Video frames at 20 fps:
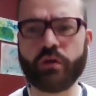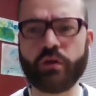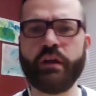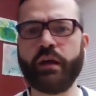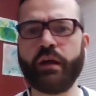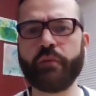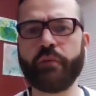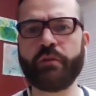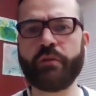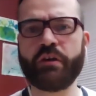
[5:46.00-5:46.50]

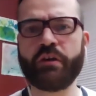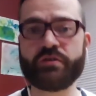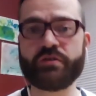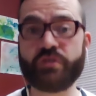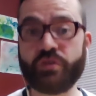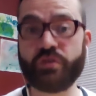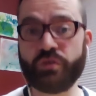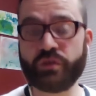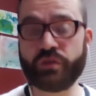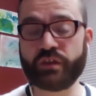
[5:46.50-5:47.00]
I'm hearing
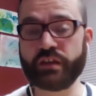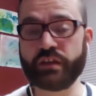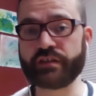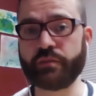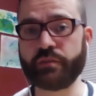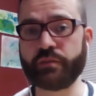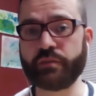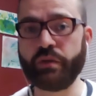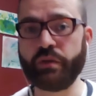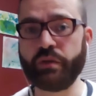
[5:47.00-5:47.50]
two things that
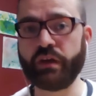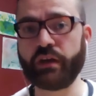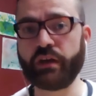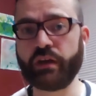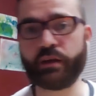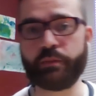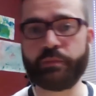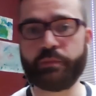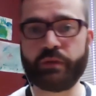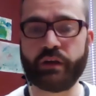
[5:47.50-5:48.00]
I'm picking
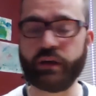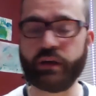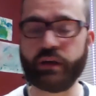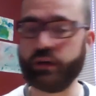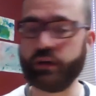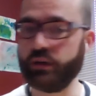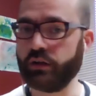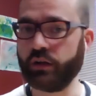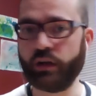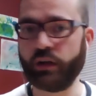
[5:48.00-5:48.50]
up that
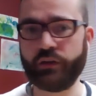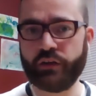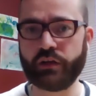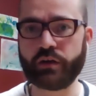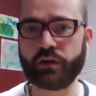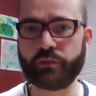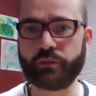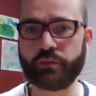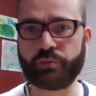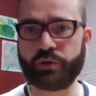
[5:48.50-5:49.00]
I think are
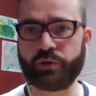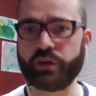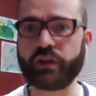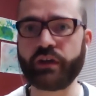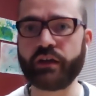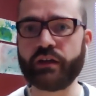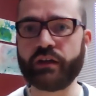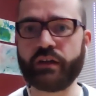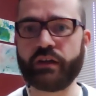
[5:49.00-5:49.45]
brilliant.